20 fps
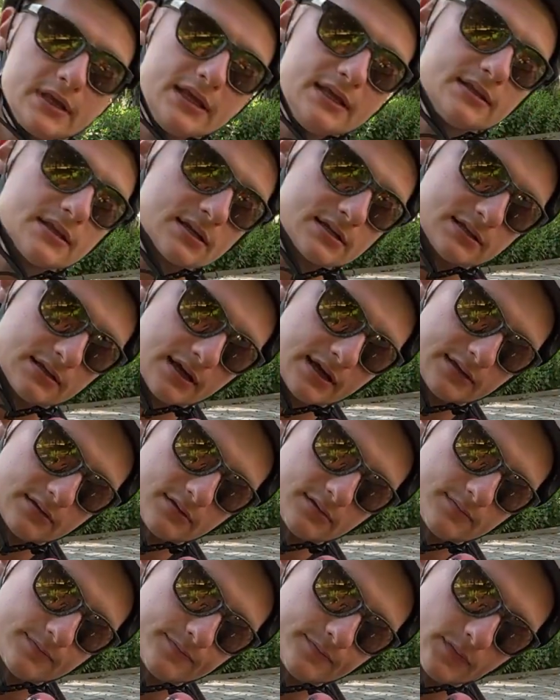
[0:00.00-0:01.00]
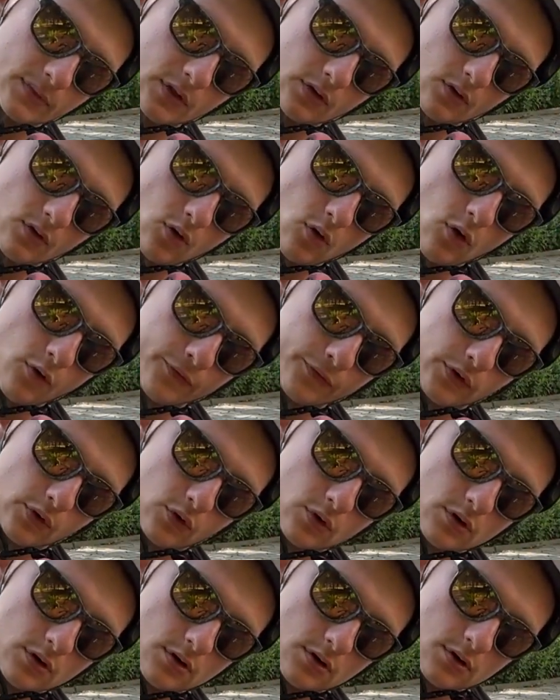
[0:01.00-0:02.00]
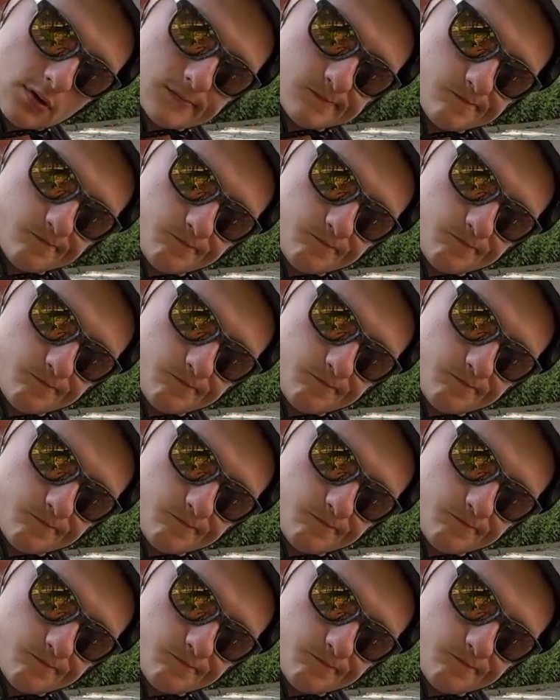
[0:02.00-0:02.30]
inner side of your